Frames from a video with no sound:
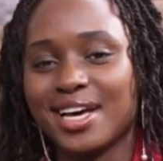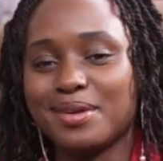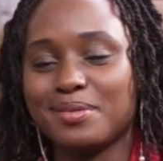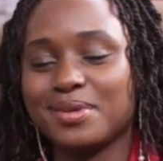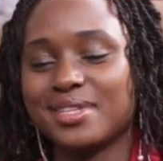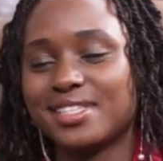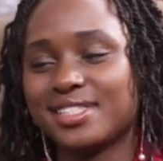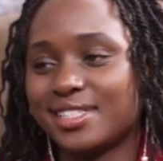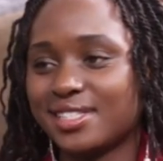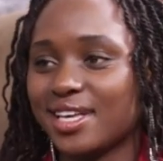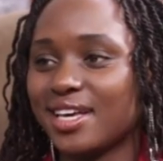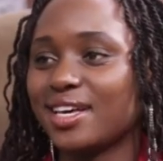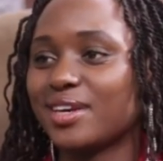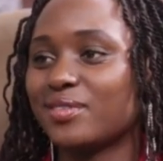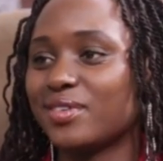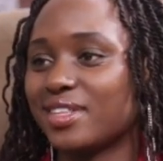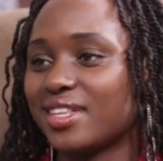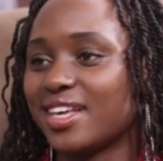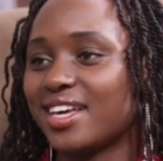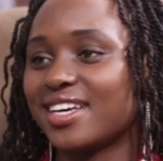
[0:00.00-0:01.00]
I mean, seeing
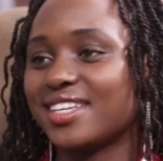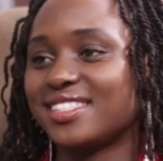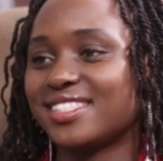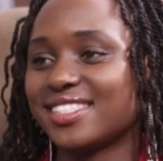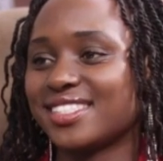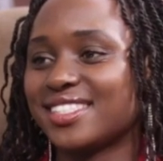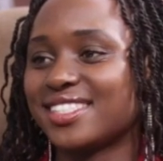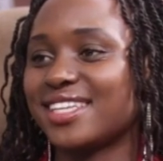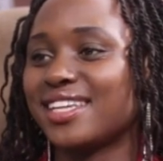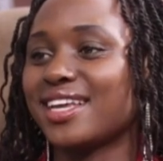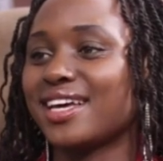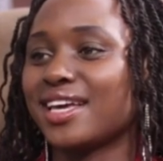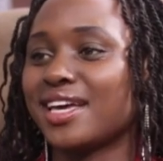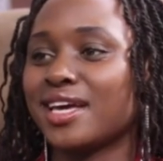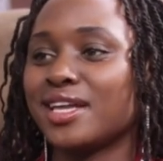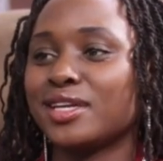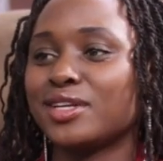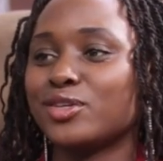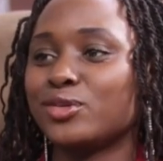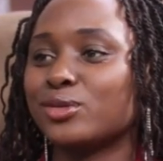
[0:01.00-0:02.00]
even the ages, and
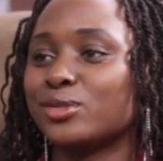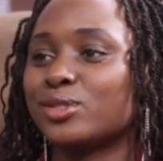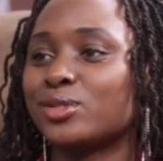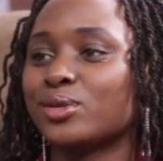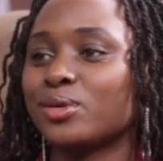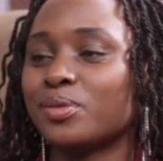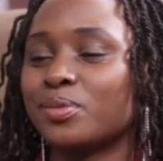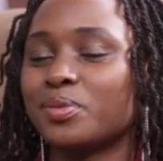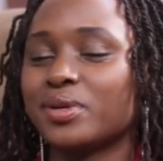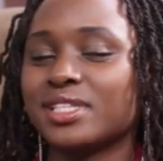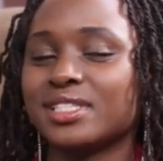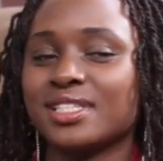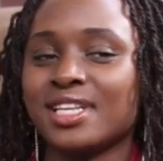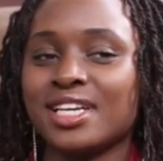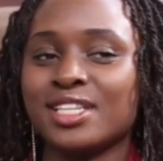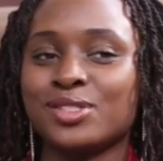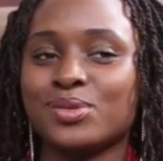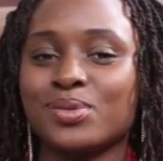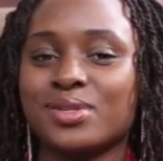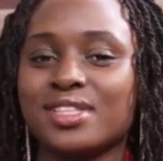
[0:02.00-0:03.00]
again, you're so
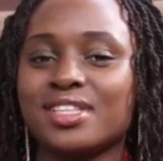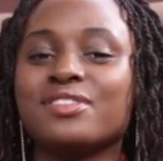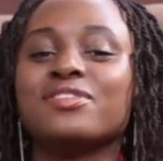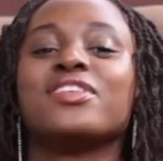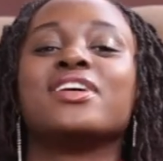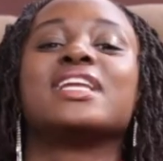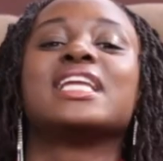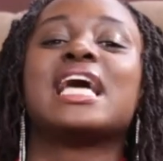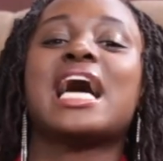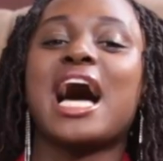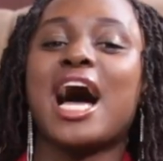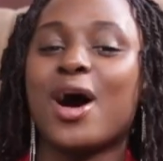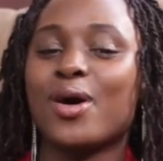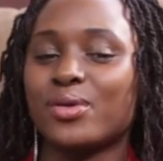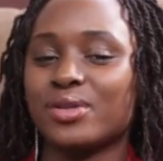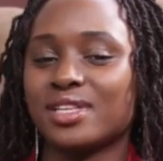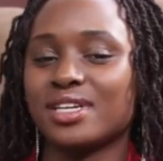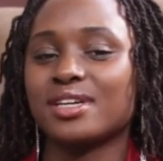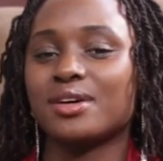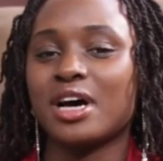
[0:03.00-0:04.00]
precise with even
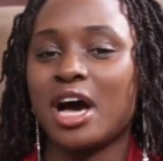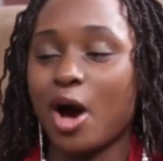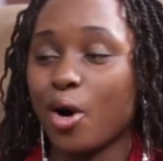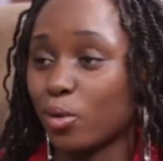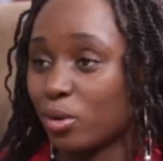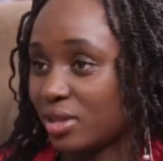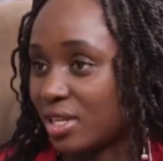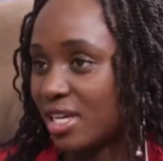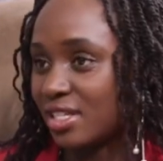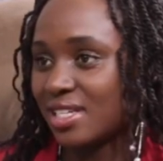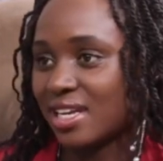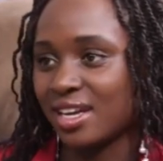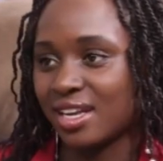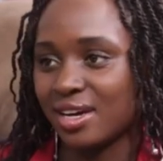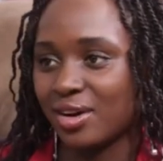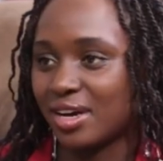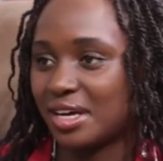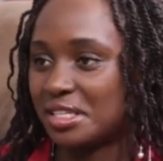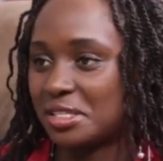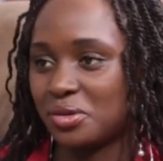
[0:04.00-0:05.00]
how old they're
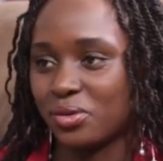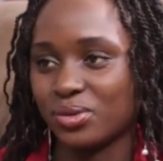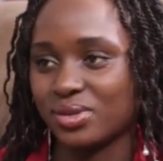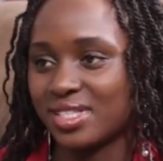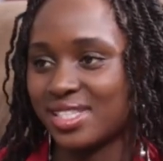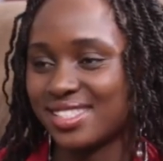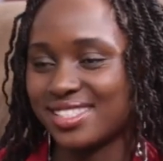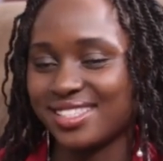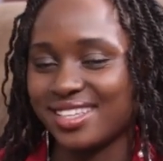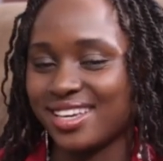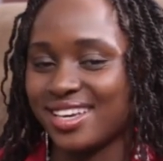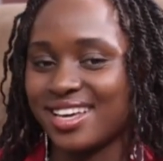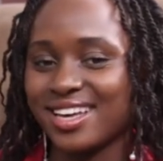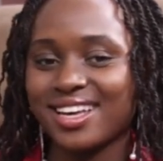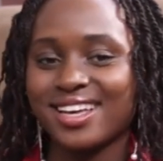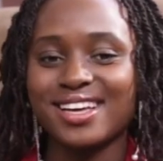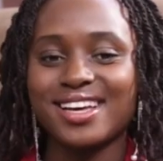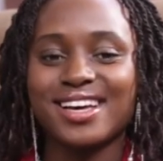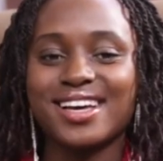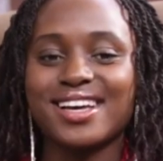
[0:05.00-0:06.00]
turning this year.